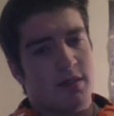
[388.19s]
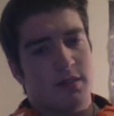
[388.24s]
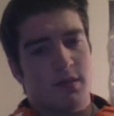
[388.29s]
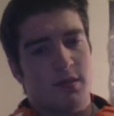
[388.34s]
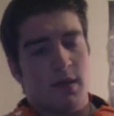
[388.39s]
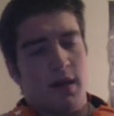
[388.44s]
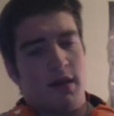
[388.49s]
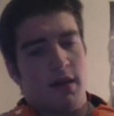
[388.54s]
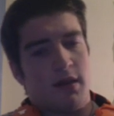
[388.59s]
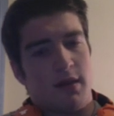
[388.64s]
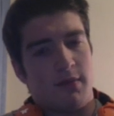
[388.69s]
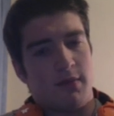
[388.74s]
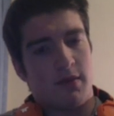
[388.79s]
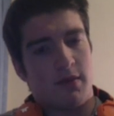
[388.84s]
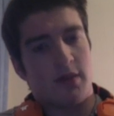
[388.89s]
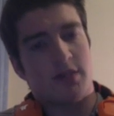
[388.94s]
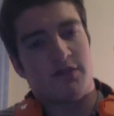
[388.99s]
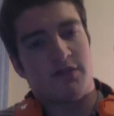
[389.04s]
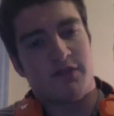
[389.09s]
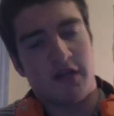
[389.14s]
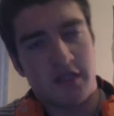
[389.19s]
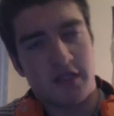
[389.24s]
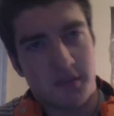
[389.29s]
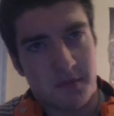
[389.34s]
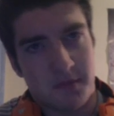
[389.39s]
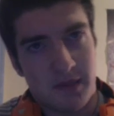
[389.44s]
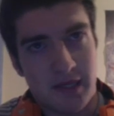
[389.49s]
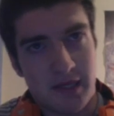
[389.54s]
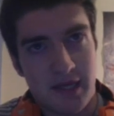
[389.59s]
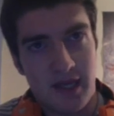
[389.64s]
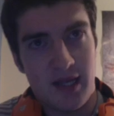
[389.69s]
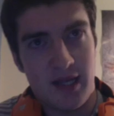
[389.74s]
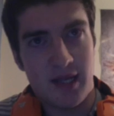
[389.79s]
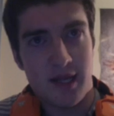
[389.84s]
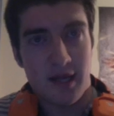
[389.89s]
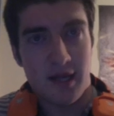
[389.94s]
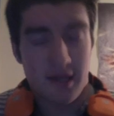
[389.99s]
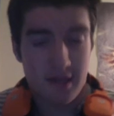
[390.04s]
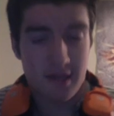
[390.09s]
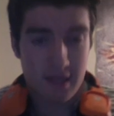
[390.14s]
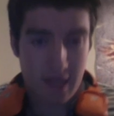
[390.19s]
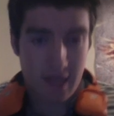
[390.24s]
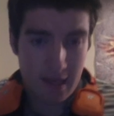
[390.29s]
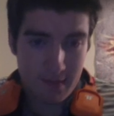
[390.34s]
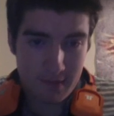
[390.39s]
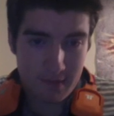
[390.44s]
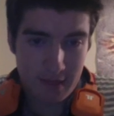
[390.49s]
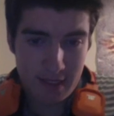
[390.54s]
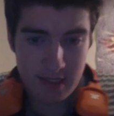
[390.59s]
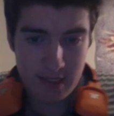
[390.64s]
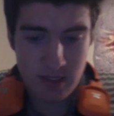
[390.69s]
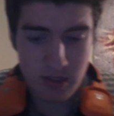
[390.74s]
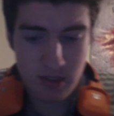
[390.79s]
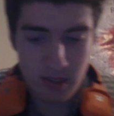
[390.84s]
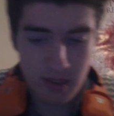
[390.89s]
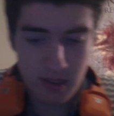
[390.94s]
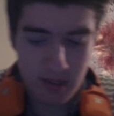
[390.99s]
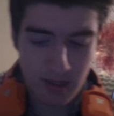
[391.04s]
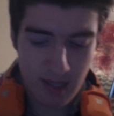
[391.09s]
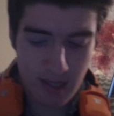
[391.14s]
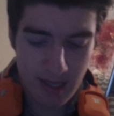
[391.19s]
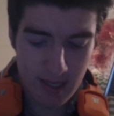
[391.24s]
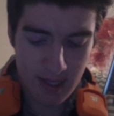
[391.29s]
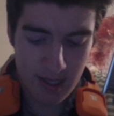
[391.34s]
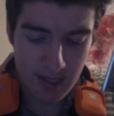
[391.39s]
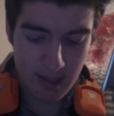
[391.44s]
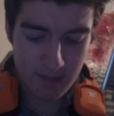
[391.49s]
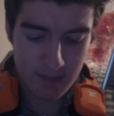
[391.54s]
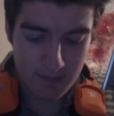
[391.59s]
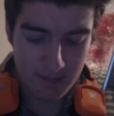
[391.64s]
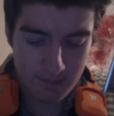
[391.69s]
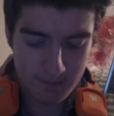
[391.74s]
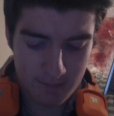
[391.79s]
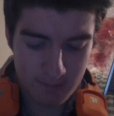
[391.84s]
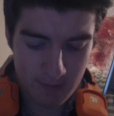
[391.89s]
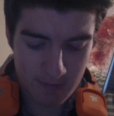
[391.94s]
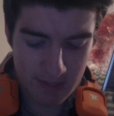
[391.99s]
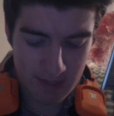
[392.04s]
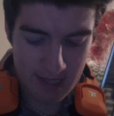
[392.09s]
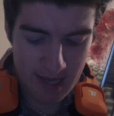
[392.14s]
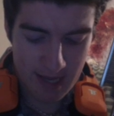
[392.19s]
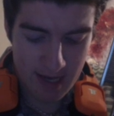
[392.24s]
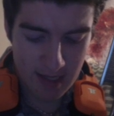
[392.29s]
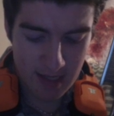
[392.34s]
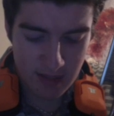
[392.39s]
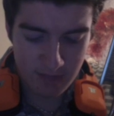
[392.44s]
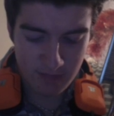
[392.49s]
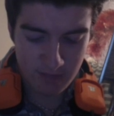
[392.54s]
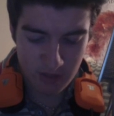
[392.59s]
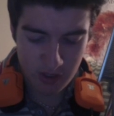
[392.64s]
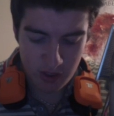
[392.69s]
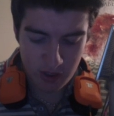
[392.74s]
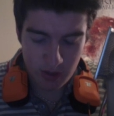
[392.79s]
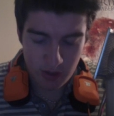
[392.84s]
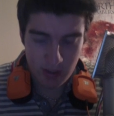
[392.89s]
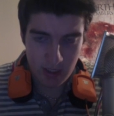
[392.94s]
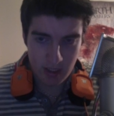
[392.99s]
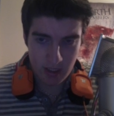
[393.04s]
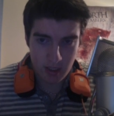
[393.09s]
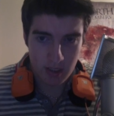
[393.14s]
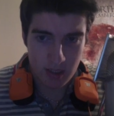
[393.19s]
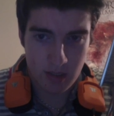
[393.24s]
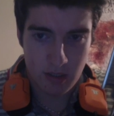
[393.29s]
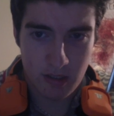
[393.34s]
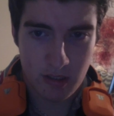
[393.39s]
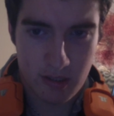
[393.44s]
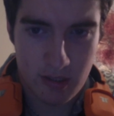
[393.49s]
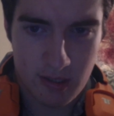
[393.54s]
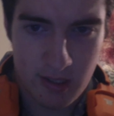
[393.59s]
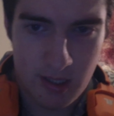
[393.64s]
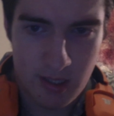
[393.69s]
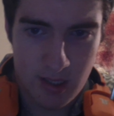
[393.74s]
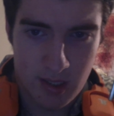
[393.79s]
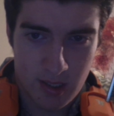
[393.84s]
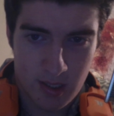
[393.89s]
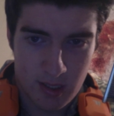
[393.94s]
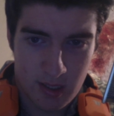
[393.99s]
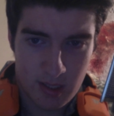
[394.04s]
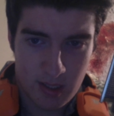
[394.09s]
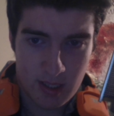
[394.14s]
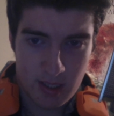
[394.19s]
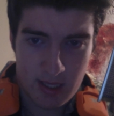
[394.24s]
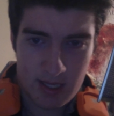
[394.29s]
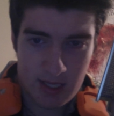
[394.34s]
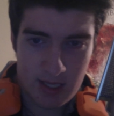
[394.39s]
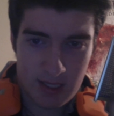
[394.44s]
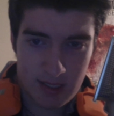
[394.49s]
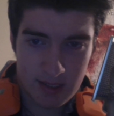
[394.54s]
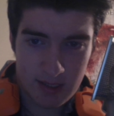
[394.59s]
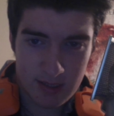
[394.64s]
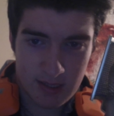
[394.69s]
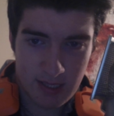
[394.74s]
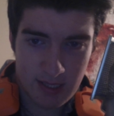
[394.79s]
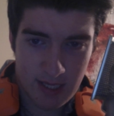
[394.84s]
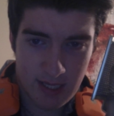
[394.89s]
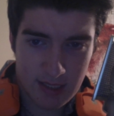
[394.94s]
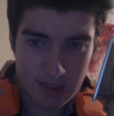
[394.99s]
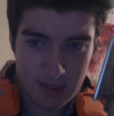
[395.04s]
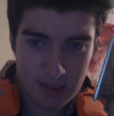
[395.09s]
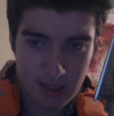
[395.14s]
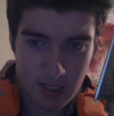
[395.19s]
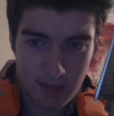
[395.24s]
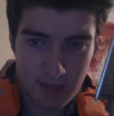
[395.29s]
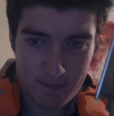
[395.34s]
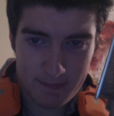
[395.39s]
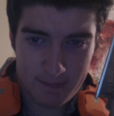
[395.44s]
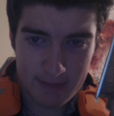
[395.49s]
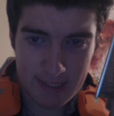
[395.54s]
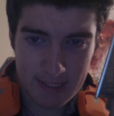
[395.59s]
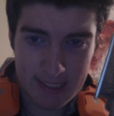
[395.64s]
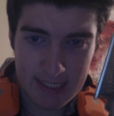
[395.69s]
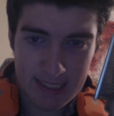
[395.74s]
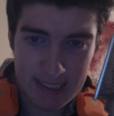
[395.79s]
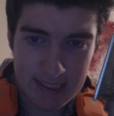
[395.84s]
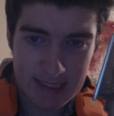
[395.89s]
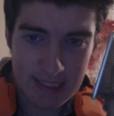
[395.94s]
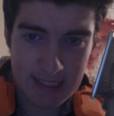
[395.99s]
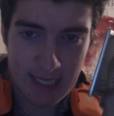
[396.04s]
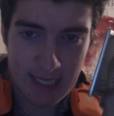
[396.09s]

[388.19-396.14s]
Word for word: or anything, but it's fun to play. The gameplay is good. Um, the mechanics of the shooting are good. And next up is